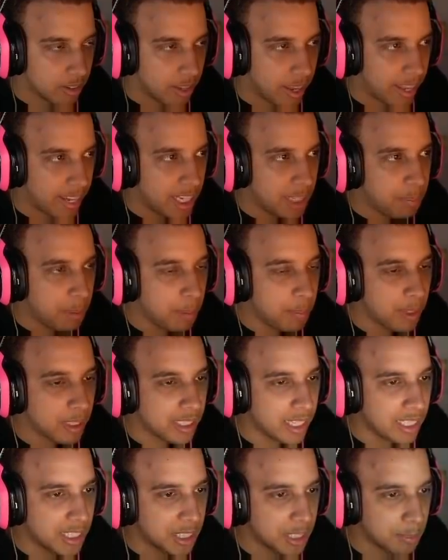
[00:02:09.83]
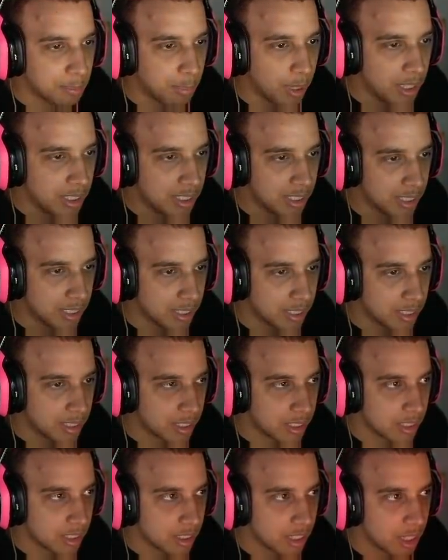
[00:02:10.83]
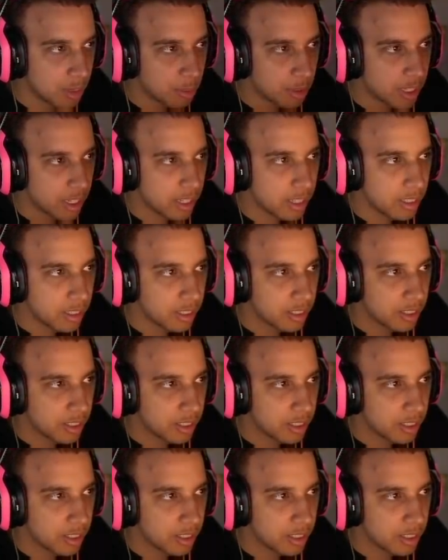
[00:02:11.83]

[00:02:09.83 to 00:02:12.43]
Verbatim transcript: Hey, this P P S H is busting. Another one there.